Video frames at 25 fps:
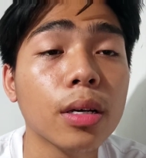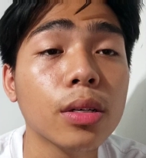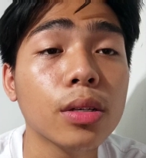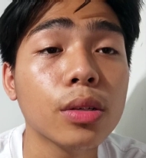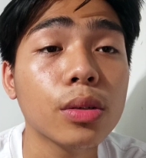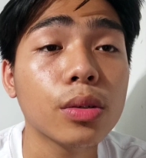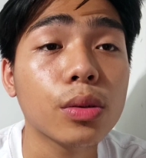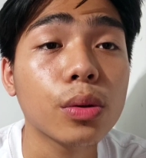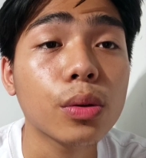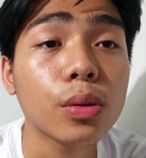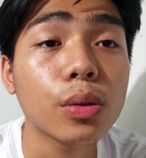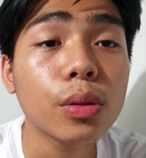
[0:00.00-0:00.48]

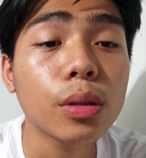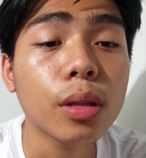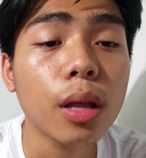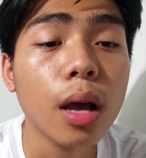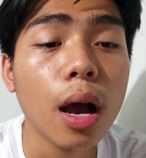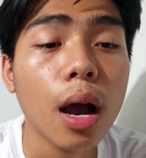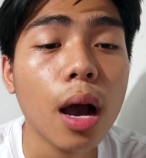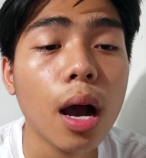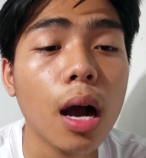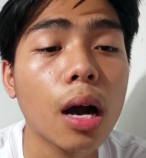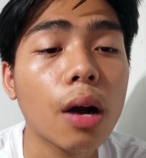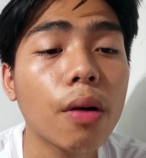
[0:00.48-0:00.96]
Soon,
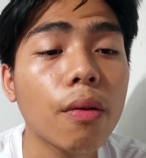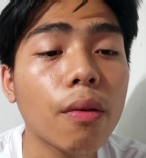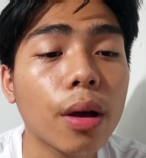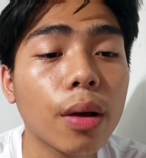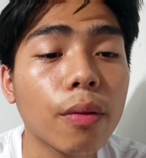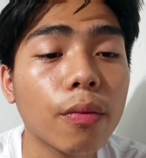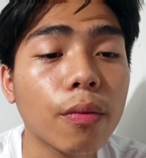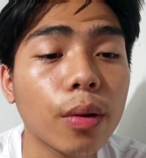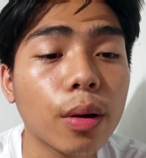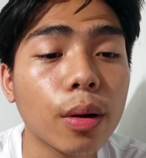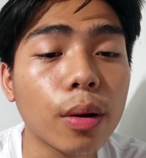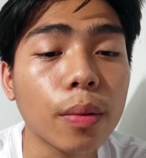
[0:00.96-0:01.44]

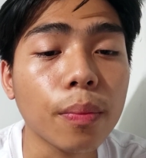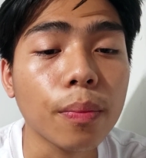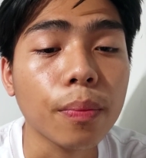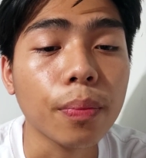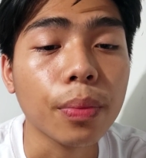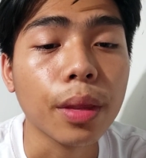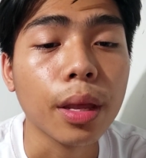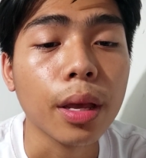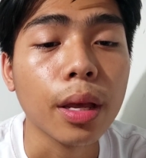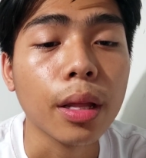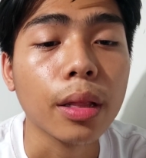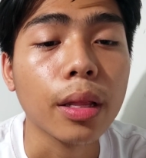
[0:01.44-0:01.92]
however,
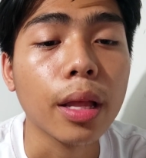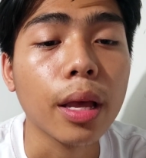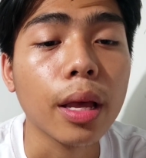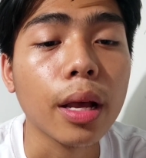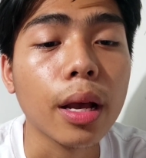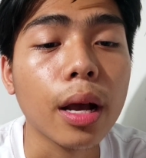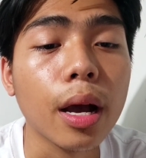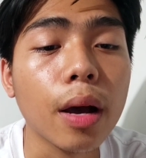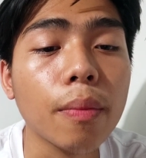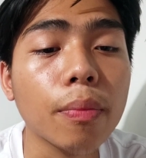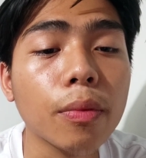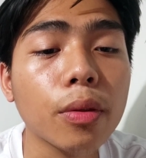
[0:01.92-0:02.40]
they
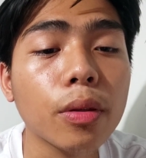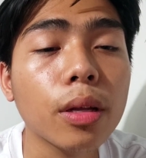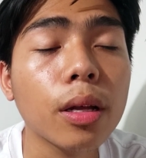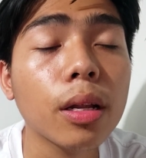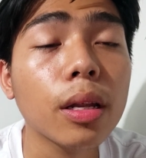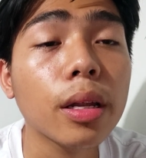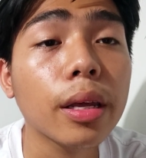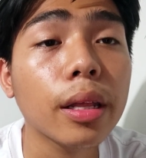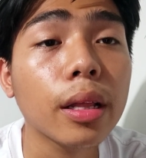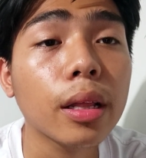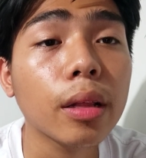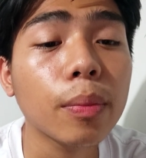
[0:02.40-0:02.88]
come to the
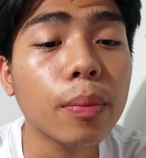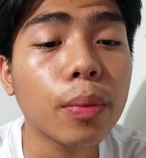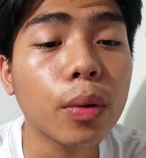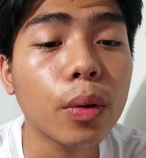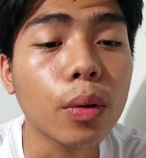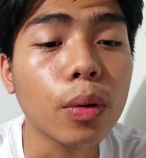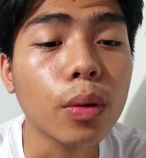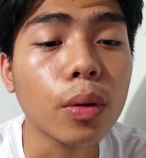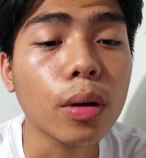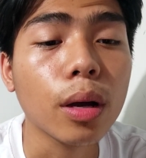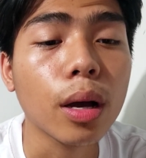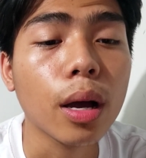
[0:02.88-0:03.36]
little
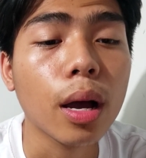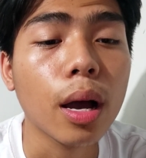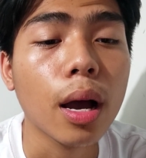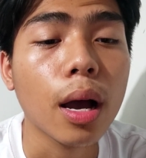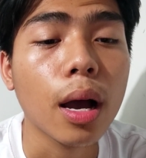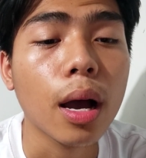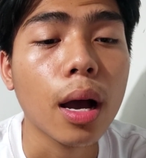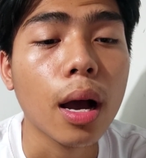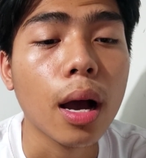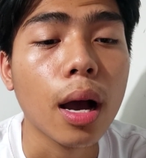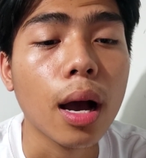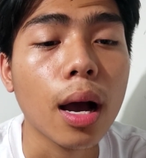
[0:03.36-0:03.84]
brook.
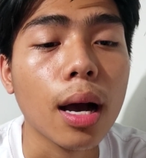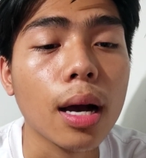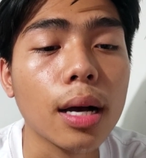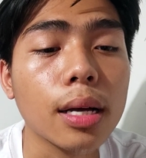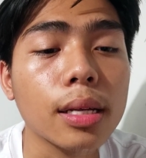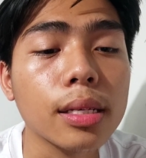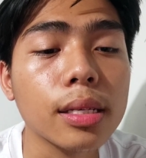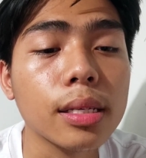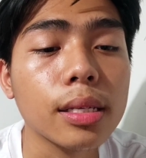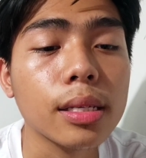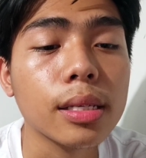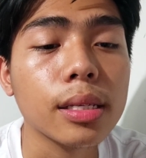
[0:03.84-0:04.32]

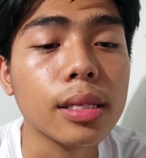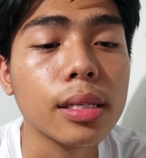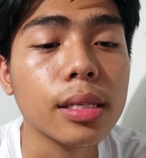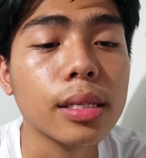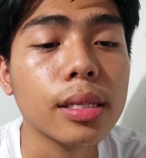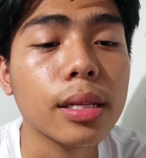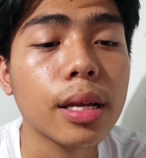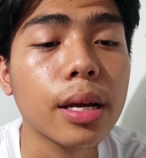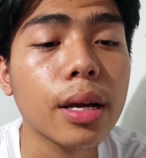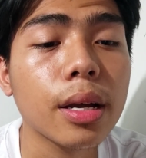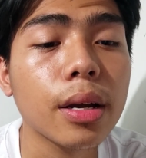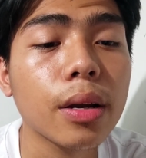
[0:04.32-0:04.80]
As
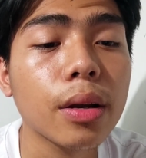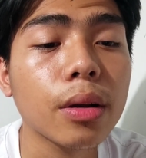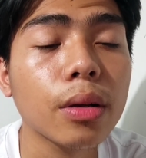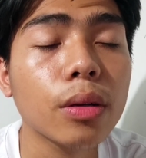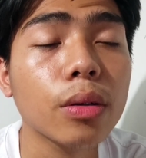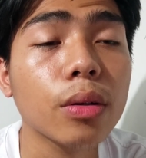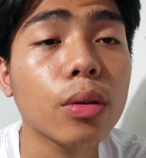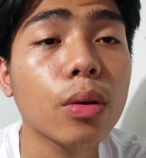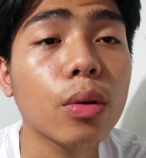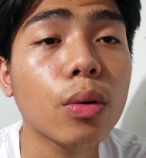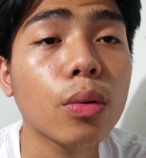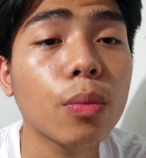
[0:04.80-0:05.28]
there
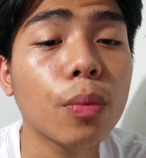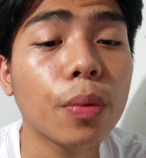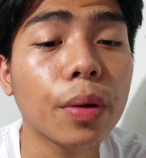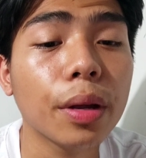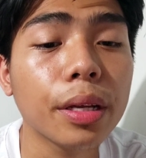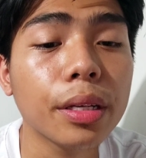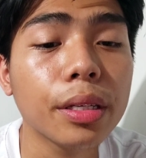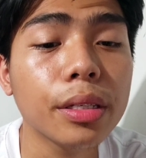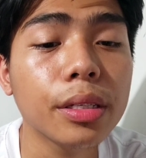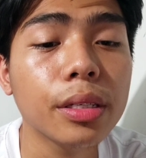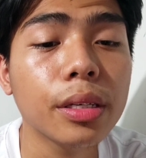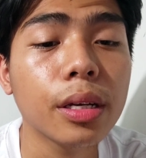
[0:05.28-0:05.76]
no
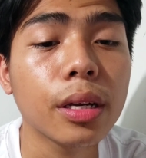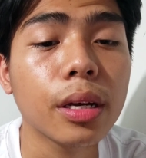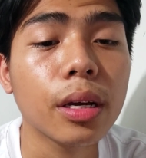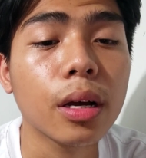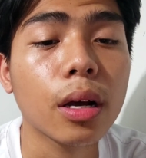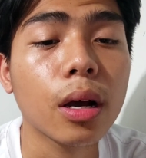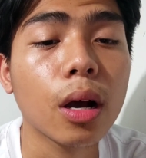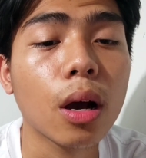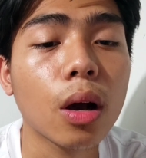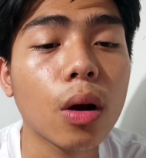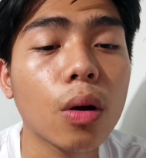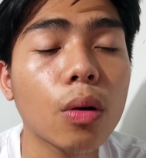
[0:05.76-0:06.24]
bridge
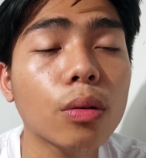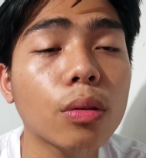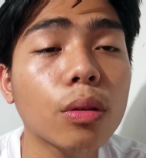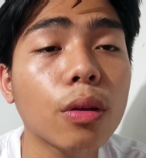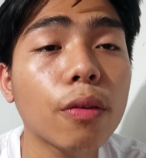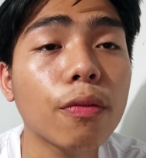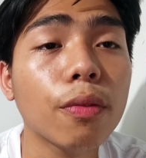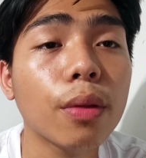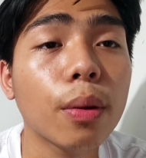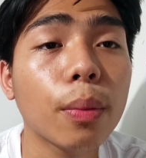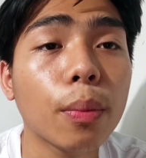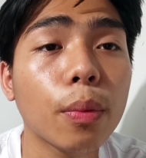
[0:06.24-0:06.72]
out
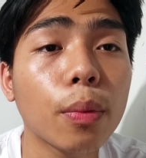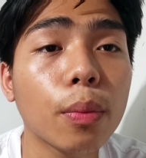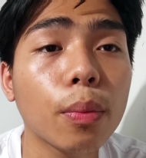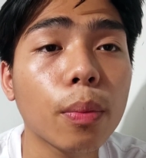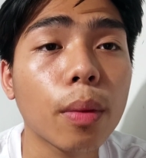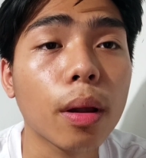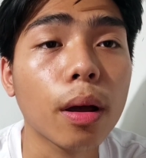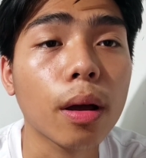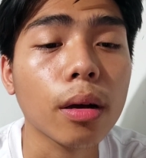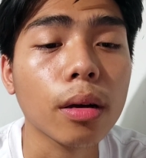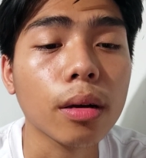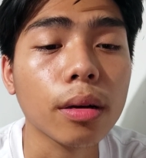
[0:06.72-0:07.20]
of the
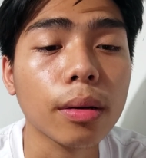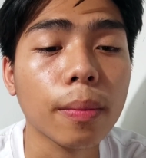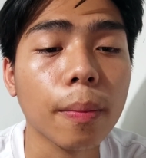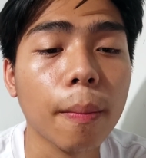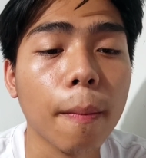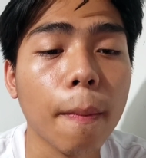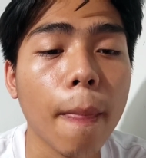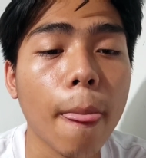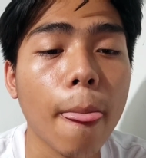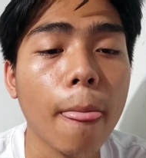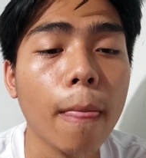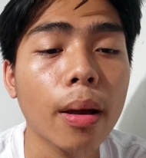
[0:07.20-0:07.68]
plank,
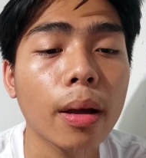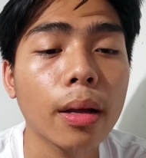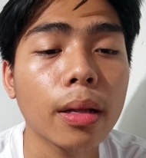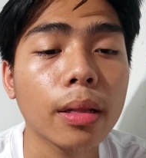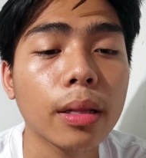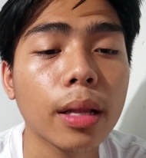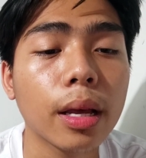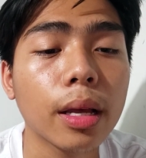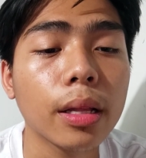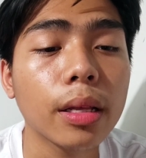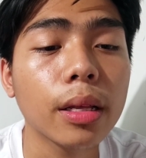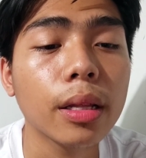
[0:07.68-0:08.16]

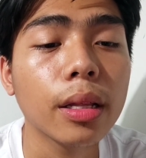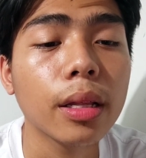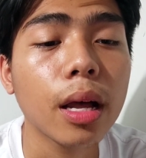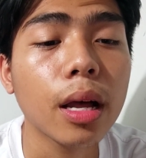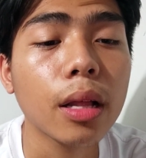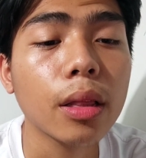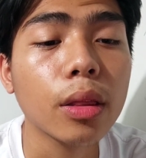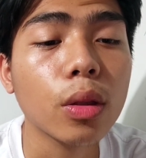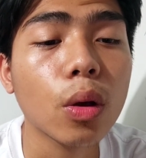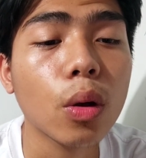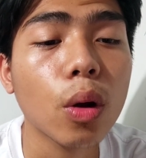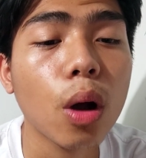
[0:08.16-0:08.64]
they did
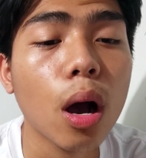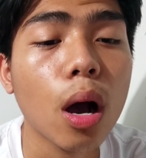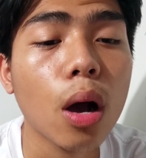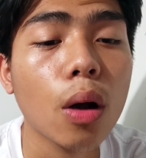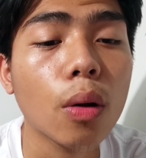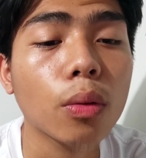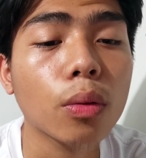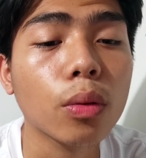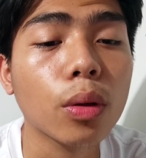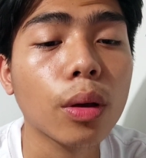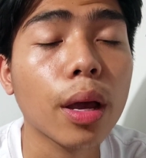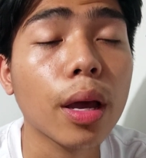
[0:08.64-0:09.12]
not know
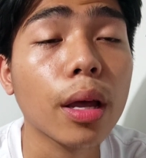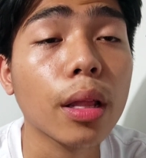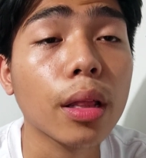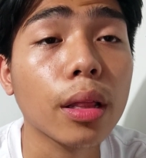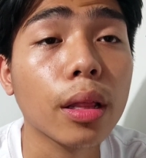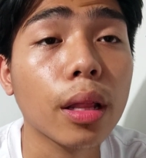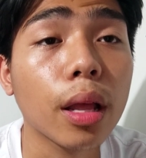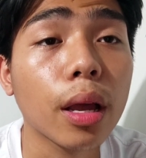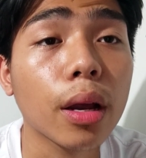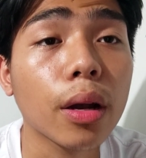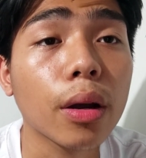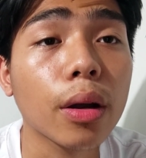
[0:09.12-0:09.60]
how to get
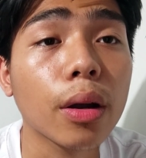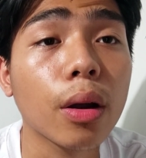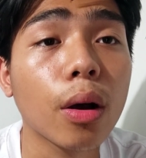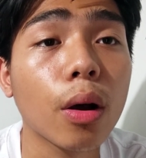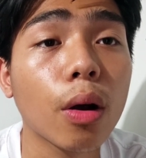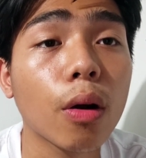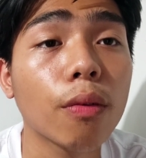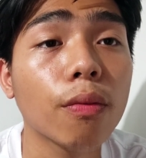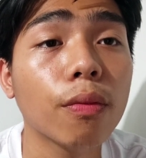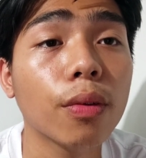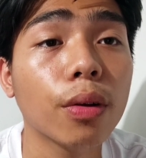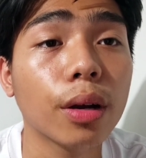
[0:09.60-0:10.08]
there
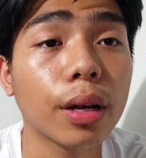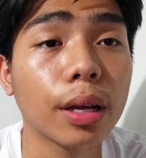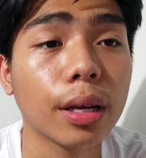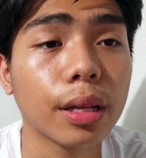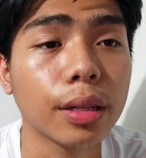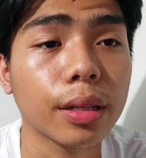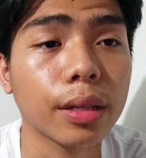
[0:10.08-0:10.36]
over it.